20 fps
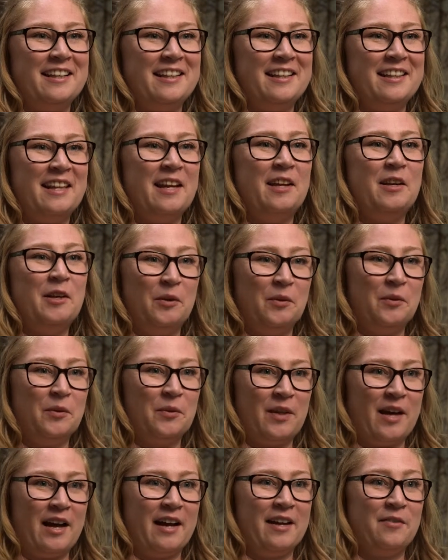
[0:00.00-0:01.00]
they knew
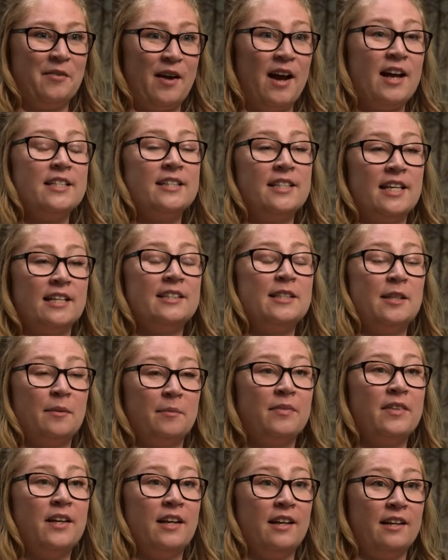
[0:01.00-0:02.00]
that if I said
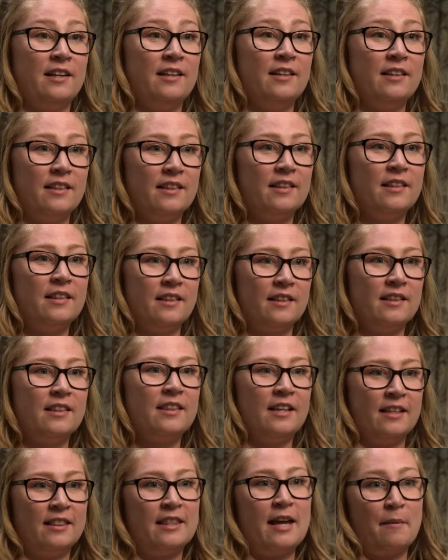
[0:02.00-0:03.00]
something
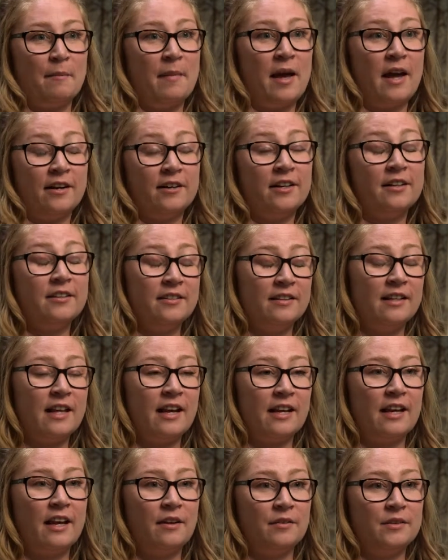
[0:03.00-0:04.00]
that mattered,
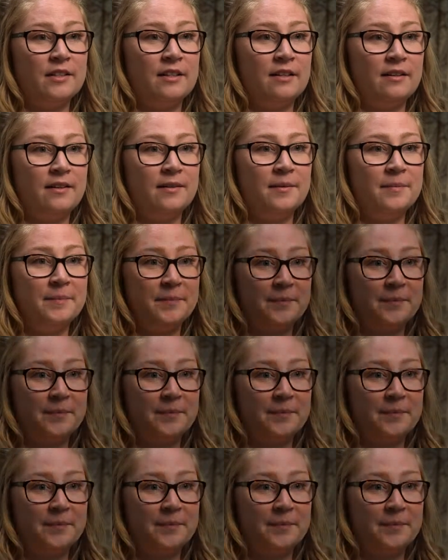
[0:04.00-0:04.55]
that counted.